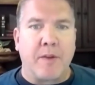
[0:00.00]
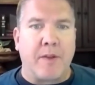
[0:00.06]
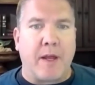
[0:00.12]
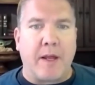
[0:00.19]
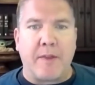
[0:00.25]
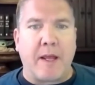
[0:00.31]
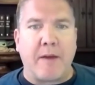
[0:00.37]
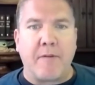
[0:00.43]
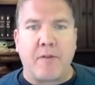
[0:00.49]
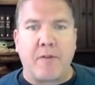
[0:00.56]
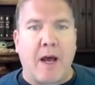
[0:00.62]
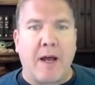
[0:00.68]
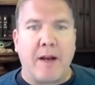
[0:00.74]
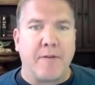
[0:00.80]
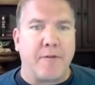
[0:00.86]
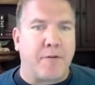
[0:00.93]
they they've
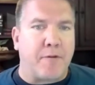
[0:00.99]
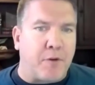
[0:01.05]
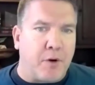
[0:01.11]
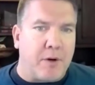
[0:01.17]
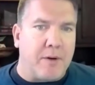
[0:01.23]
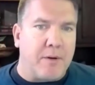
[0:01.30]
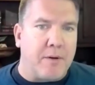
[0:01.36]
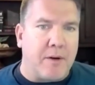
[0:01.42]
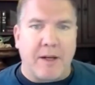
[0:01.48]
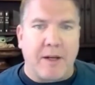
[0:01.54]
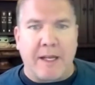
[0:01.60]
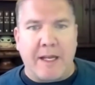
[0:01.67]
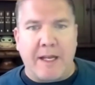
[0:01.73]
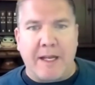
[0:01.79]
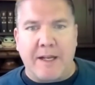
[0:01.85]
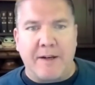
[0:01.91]
got foot
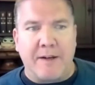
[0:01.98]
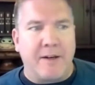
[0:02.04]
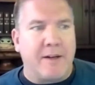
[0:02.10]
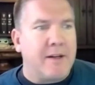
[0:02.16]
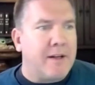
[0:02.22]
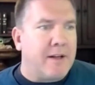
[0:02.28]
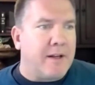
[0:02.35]
in